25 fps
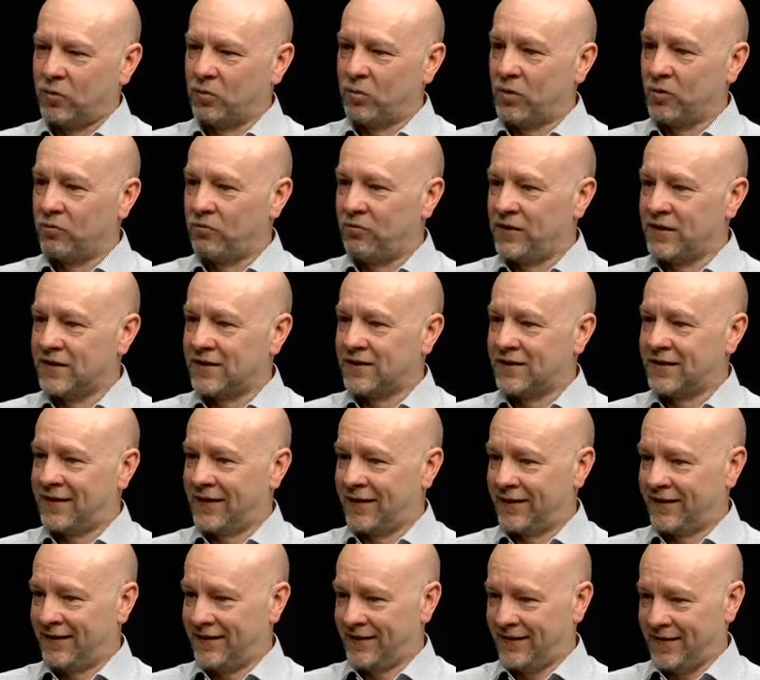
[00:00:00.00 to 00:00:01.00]
what risks
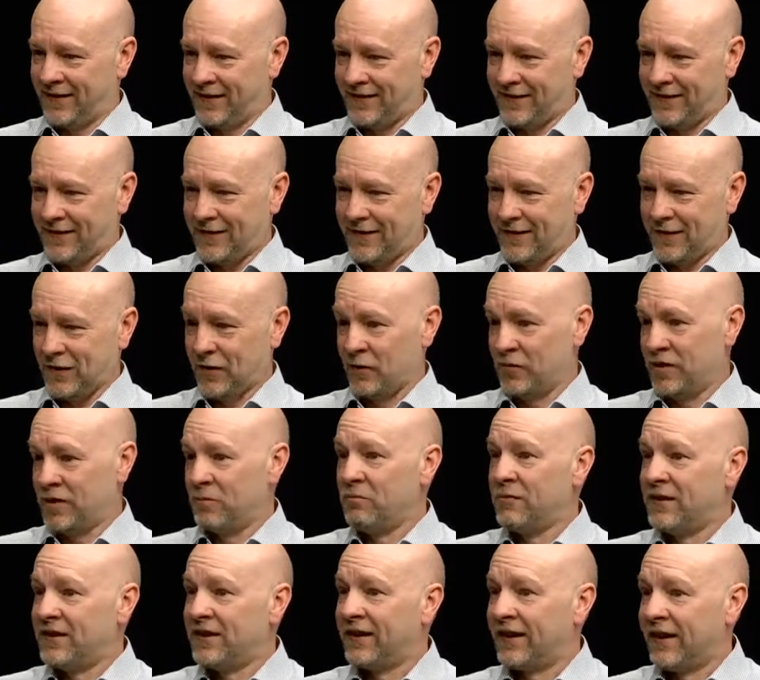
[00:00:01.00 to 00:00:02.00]
they're going to
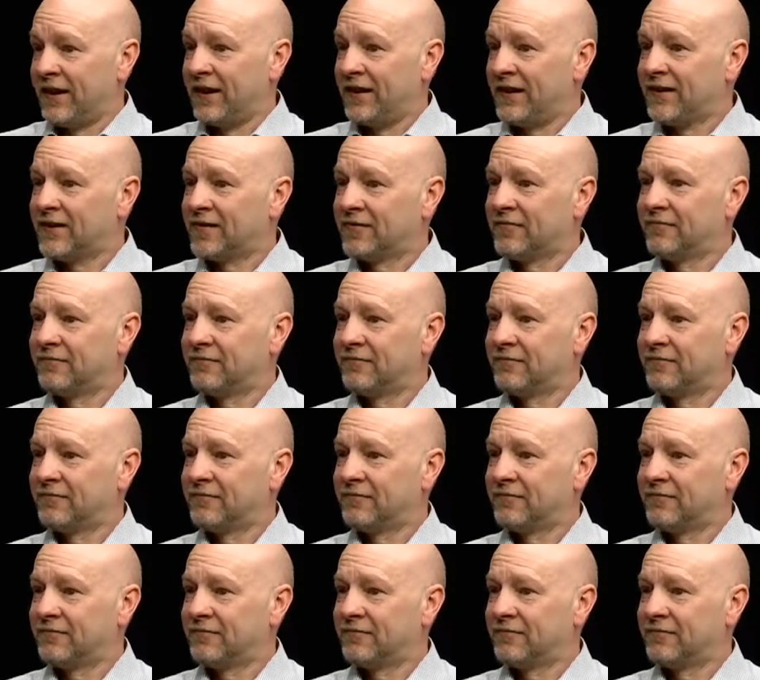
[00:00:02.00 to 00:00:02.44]
mitigate.